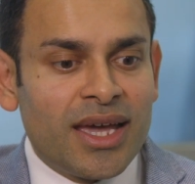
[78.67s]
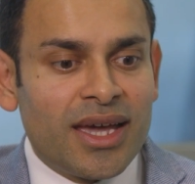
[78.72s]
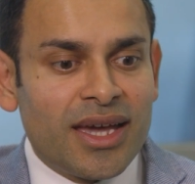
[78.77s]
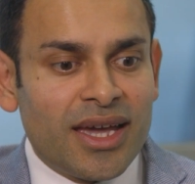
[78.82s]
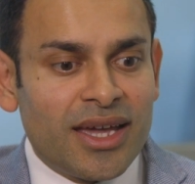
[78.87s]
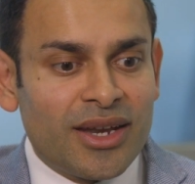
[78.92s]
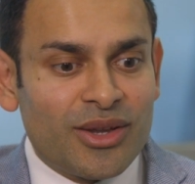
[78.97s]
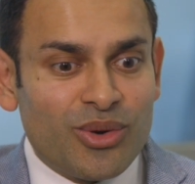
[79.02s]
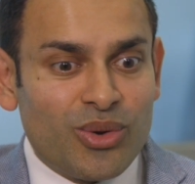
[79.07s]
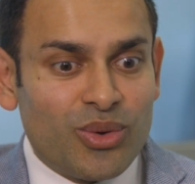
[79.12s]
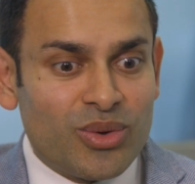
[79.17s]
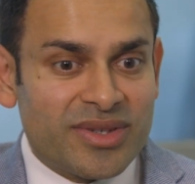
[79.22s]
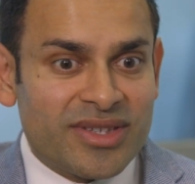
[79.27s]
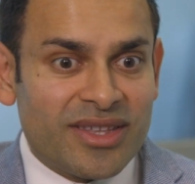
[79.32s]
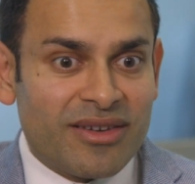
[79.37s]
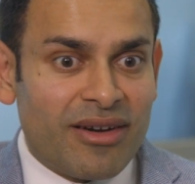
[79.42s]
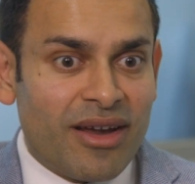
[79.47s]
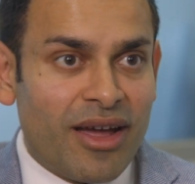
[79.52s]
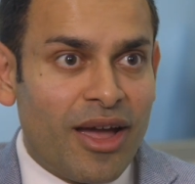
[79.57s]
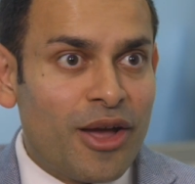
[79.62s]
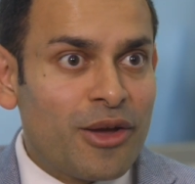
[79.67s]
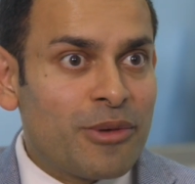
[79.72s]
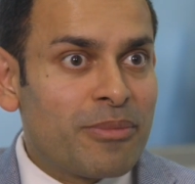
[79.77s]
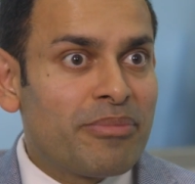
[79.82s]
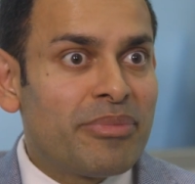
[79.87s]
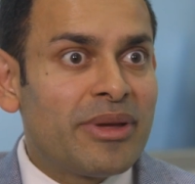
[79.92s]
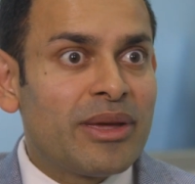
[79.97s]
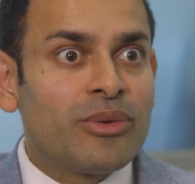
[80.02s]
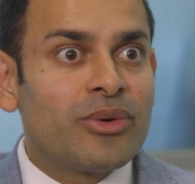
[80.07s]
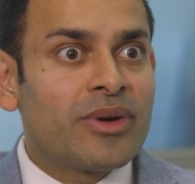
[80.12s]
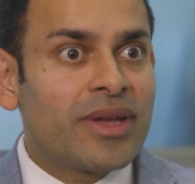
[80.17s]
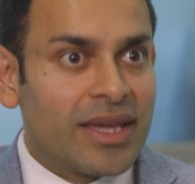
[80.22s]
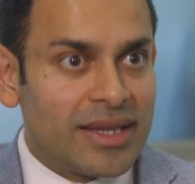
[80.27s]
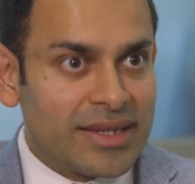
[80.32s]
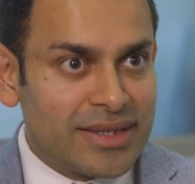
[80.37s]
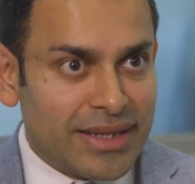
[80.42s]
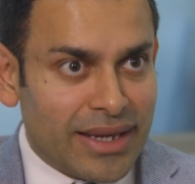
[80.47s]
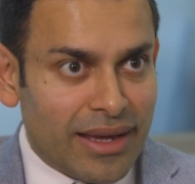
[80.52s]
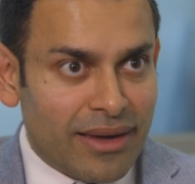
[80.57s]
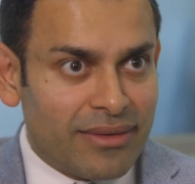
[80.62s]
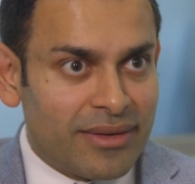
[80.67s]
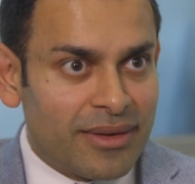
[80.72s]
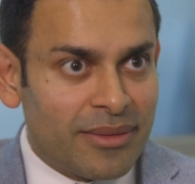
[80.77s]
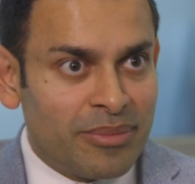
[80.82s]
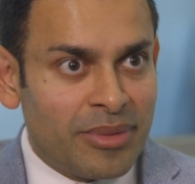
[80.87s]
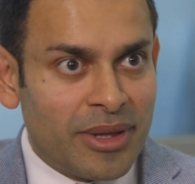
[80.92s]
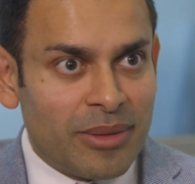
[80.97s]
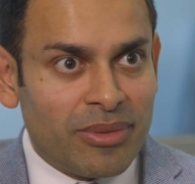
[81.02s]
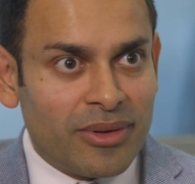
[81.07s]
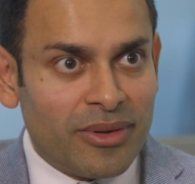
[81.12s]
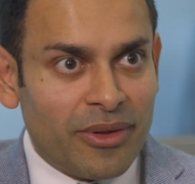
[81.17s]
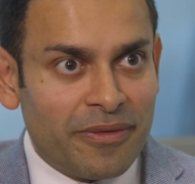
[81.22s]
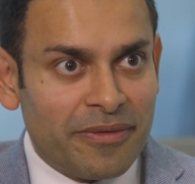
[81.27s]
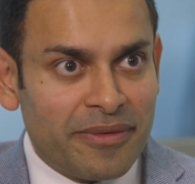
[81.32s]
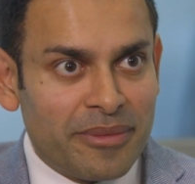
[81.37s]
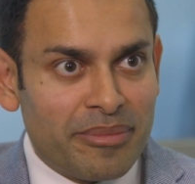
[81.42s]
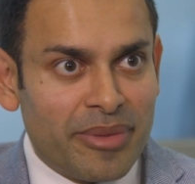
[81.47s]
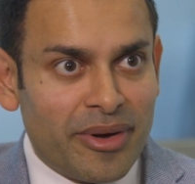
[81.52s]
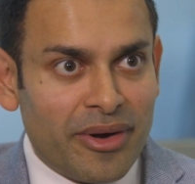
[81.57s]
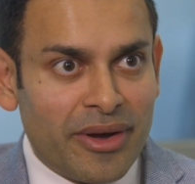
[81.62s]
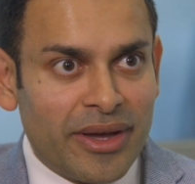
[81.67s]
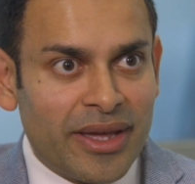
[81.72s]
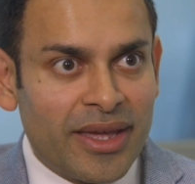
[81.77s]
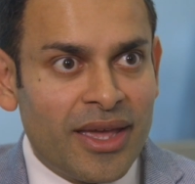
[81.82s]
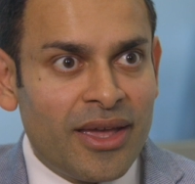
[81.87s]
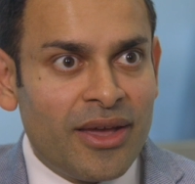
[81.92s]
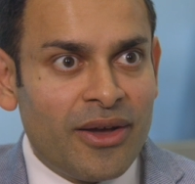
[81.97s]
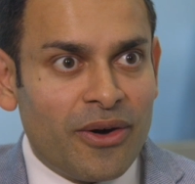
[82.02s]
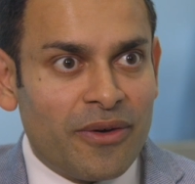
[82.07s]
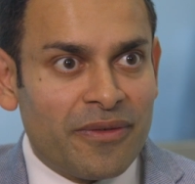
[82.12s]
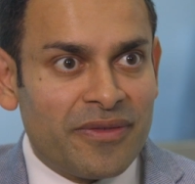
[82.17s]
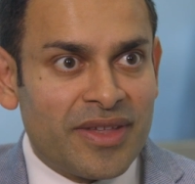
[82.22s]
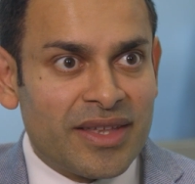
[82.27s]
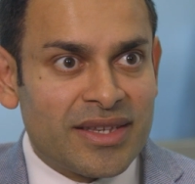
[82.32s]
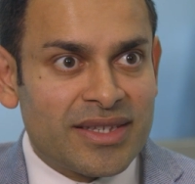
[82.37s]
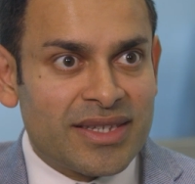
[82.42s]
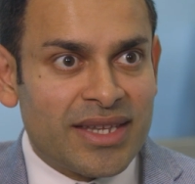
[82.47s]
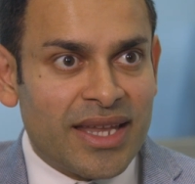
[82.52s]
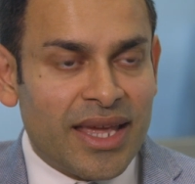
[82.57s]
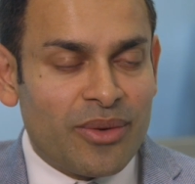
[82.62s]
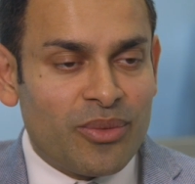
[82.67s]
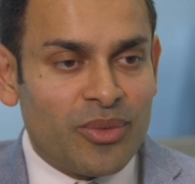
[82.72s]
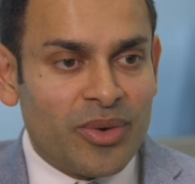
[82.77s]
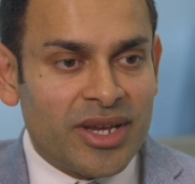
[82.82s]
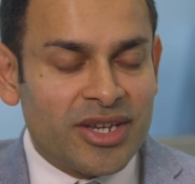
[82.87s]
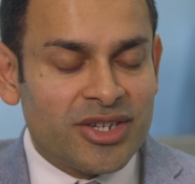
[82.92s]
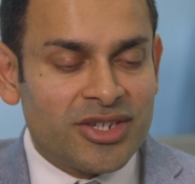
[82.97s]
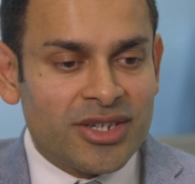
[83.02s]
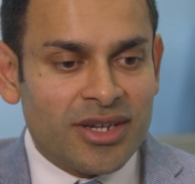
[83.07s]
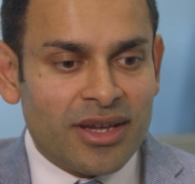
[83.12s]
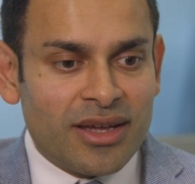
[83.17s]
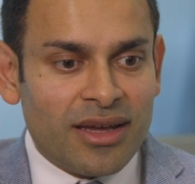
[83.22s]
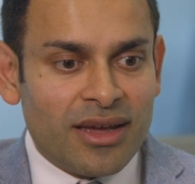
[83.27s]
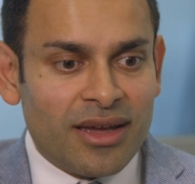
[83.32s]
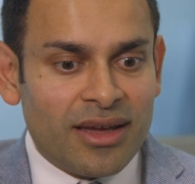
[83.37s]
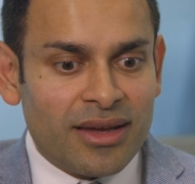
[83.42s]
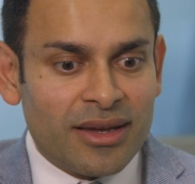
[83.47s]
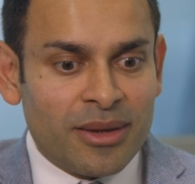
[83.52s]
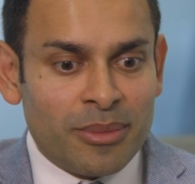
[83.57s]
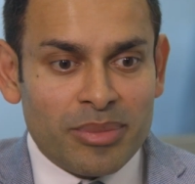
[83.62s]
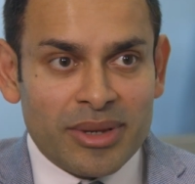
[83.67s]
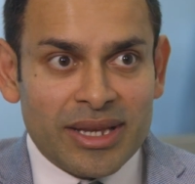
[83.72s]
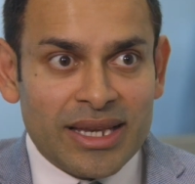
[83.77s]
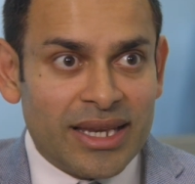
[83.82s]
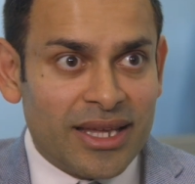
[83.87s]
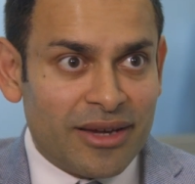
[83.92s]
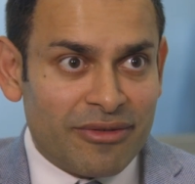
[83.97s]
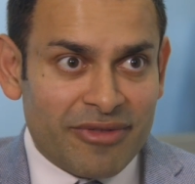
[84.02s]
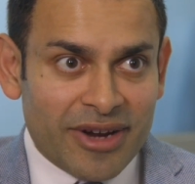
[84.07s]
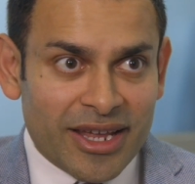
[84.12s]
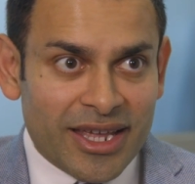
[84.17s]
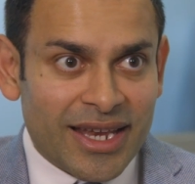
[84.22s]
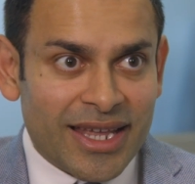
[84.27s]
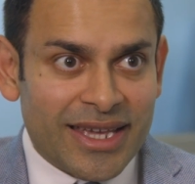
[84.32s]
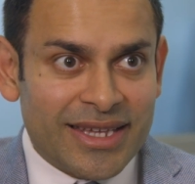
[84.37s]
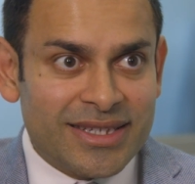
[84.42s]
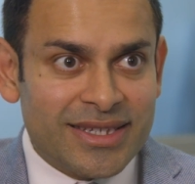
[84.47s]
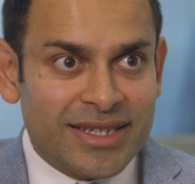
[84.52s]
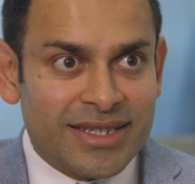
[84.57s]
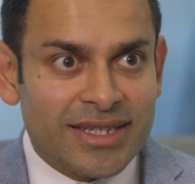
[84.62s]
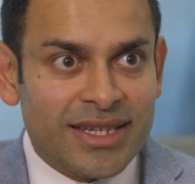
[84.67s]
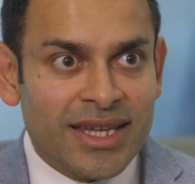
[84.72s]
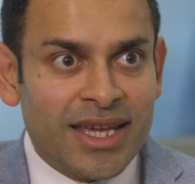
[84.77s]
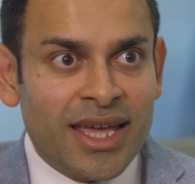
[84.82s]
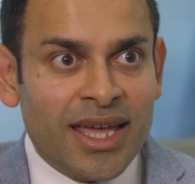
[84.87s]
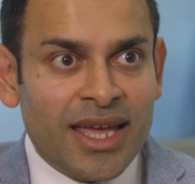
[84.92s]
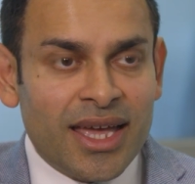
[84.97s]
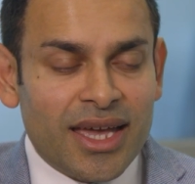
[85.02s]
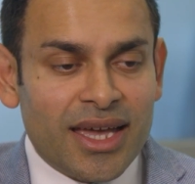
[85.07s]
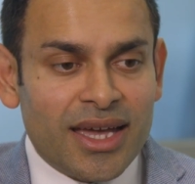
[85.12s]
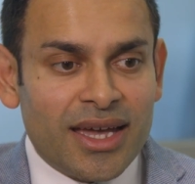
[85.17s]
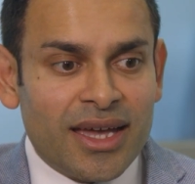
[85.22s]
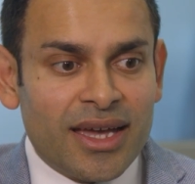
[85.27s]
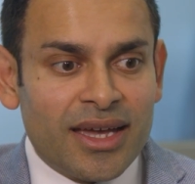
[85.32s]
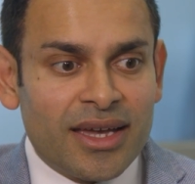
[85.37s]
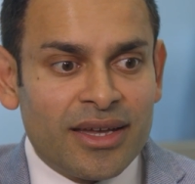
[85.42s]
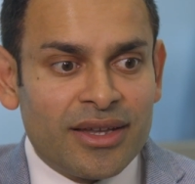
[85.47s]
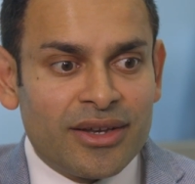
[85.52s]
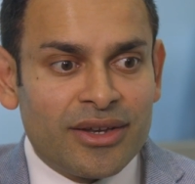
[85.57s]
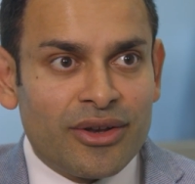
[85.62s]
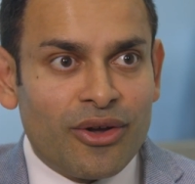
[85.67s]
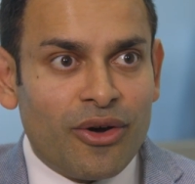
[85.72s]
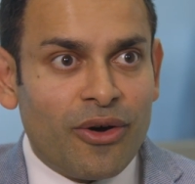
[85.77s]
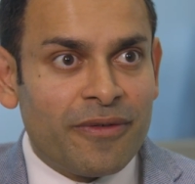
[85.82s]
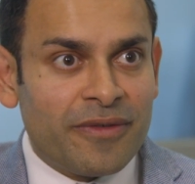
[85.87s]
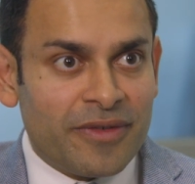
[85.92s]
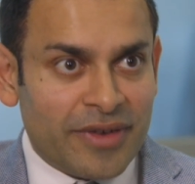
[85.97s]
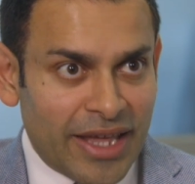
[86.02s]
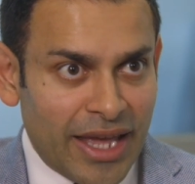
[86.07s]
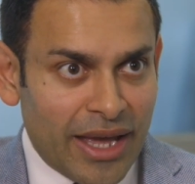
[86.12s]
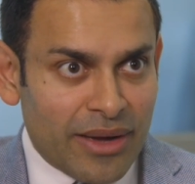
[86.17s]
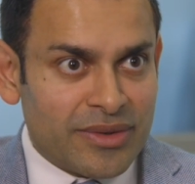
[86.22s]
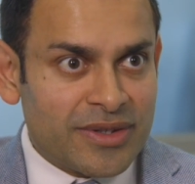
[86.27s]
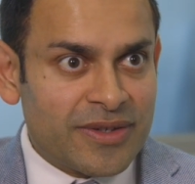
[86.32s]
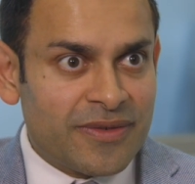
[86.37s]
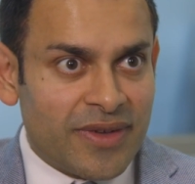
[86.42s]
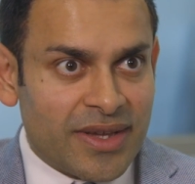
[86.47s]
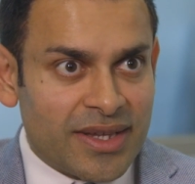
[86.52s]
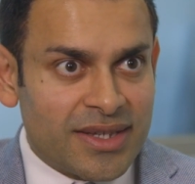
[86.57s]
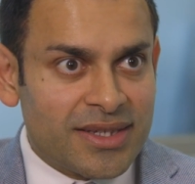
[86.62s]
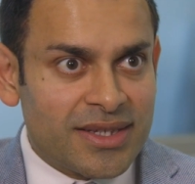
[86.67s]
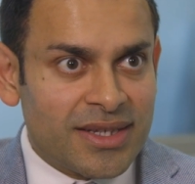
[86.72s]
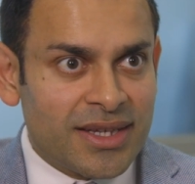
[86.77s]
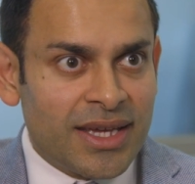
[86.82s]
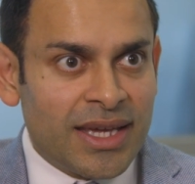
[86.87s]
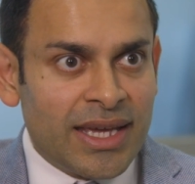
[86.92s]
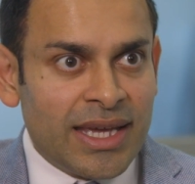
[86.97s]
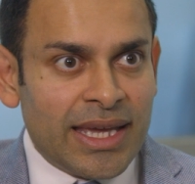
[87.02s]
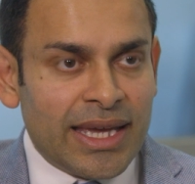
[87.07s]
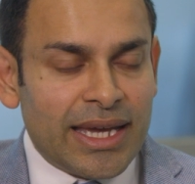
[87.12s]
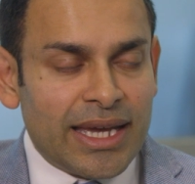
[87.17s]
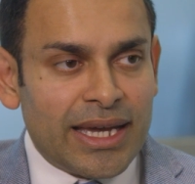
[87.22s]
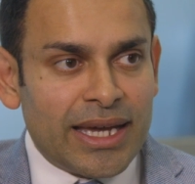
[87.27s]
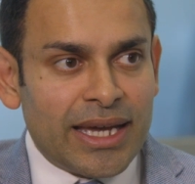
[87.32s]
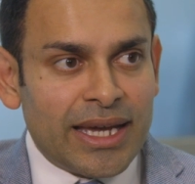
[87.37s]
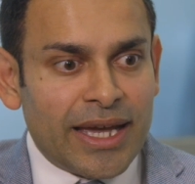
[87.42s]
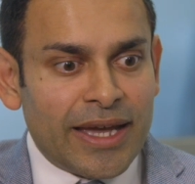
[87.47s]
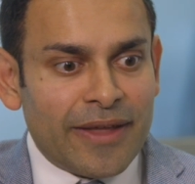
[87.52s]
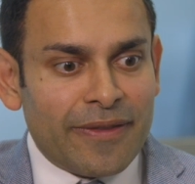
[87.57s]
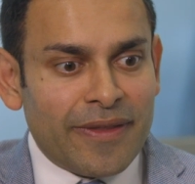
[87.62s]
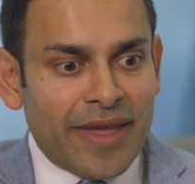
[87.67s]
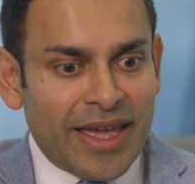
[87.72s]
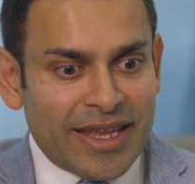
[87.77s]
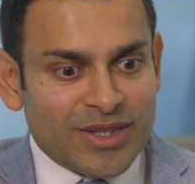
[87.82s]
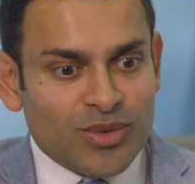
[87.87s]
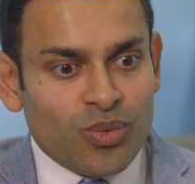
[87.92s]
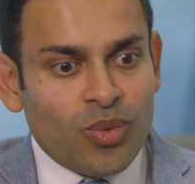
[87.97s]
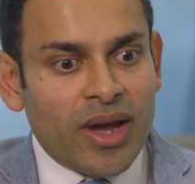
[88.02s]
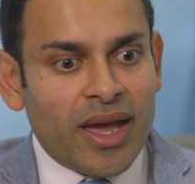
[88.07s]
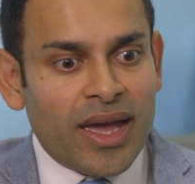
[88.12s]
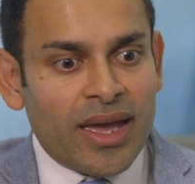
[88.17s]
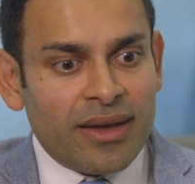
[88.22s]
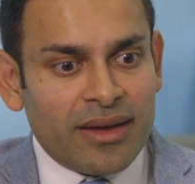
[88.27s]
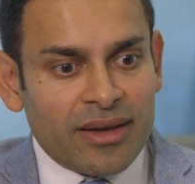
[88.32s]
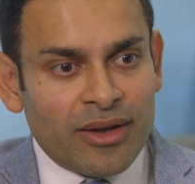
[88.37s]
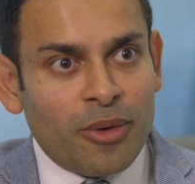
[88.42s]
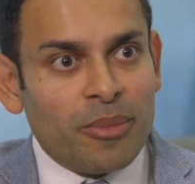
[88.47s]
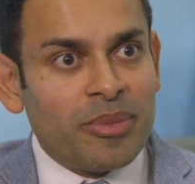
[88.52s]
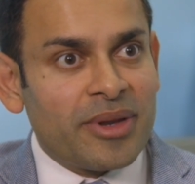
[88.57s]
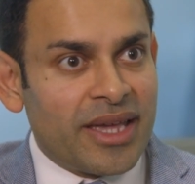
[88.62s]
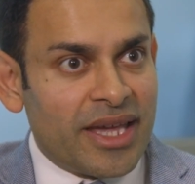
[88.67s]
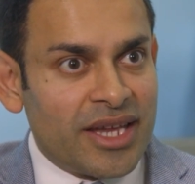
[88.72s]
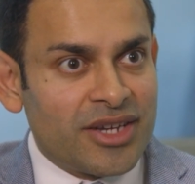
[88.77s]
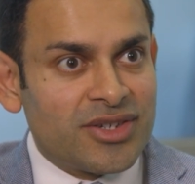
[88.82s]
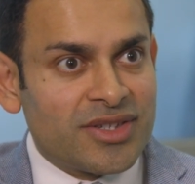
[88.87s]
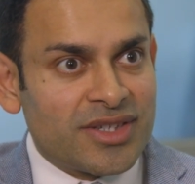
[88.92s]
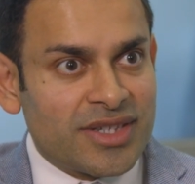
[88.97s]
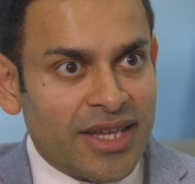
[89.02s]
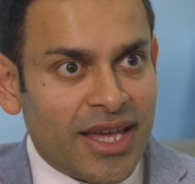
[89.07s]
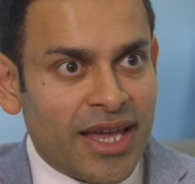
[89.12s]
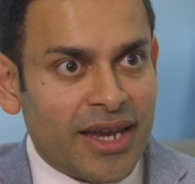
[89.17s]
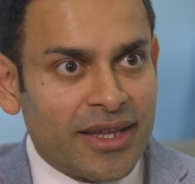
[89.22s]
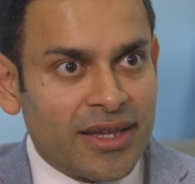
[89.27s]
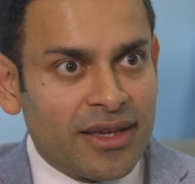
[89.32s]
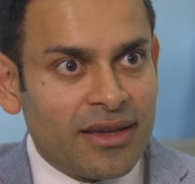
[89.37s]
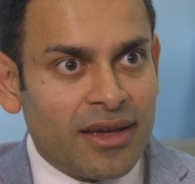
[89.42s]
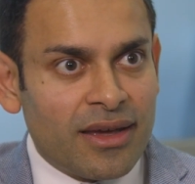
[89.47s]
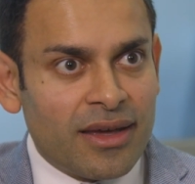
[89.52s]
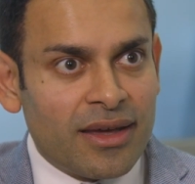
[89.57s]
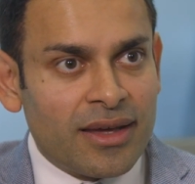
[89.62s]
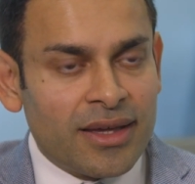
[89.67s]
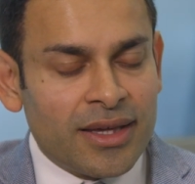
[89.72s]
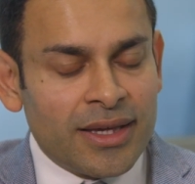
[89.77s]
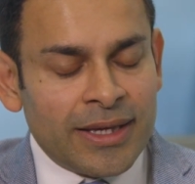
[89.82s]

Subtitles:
And of course there are home peel kits now that people often buy off the internet, which are completely unregulated and often counterfeit, and that's where complications can occur.